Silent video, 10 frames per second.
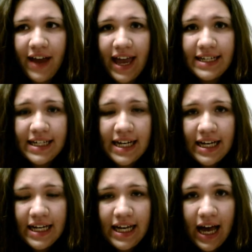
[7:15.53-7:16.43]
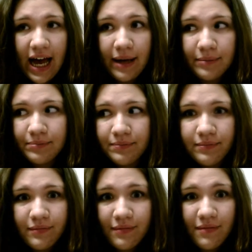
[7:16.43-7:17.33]
And um,
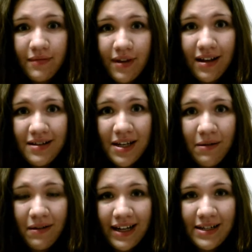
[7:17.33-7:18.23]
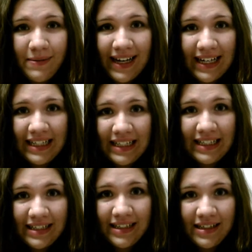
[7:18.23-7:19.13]
I'll see you all next week.
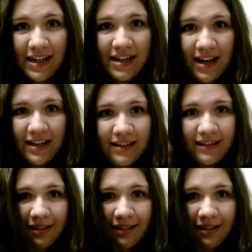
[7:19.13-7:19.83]
Ta ta.